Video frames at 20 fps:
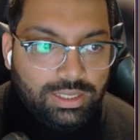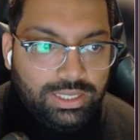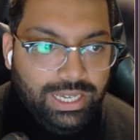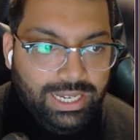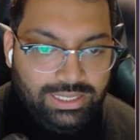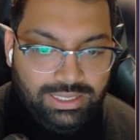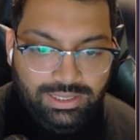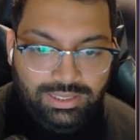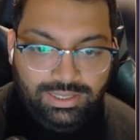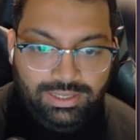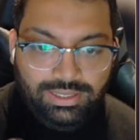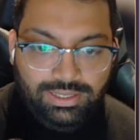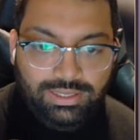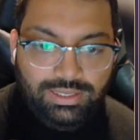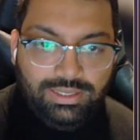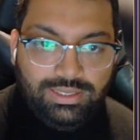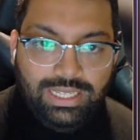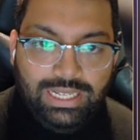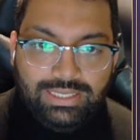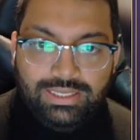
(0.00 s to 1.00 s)

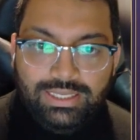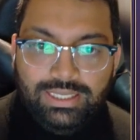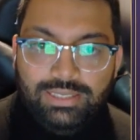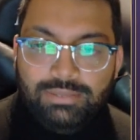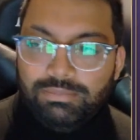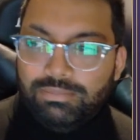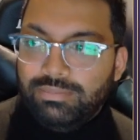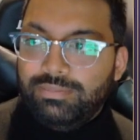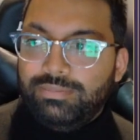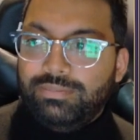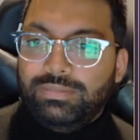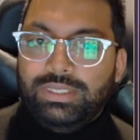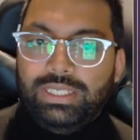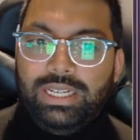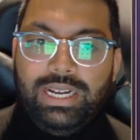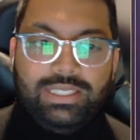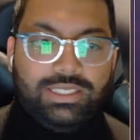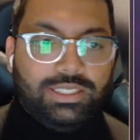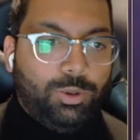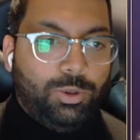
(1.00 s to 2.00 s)
Yes, that's it.
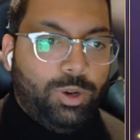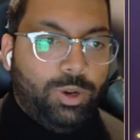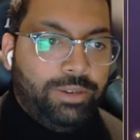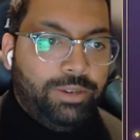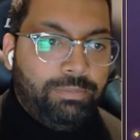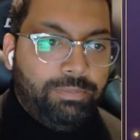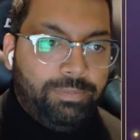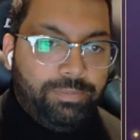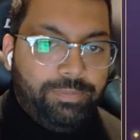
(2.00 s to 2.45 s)
That's the one.